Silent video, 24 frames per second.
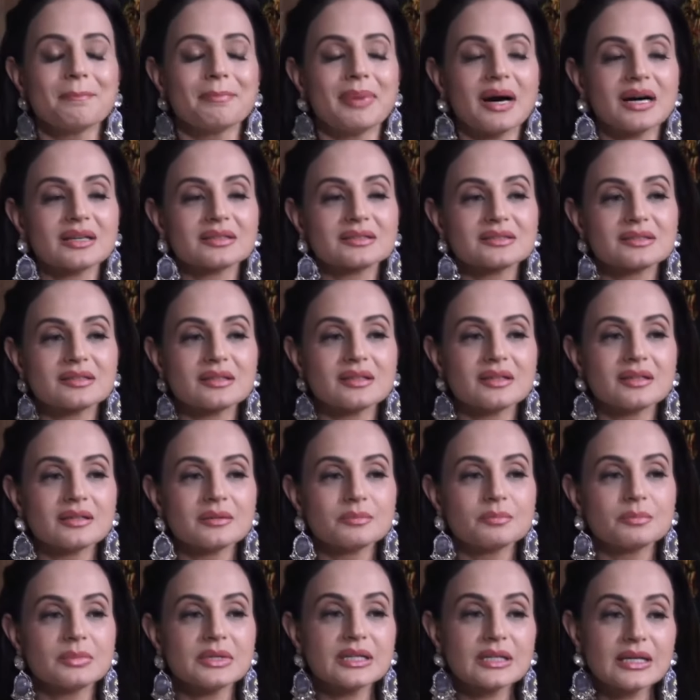But
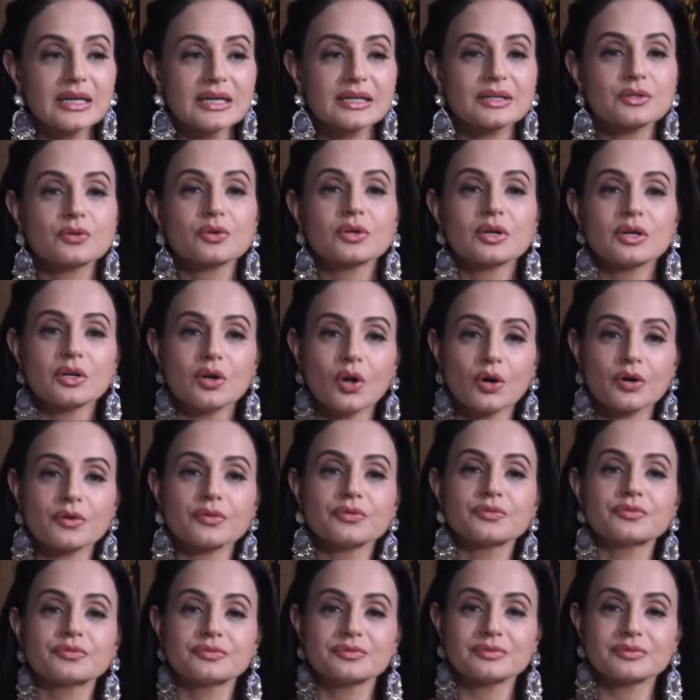it took a lot of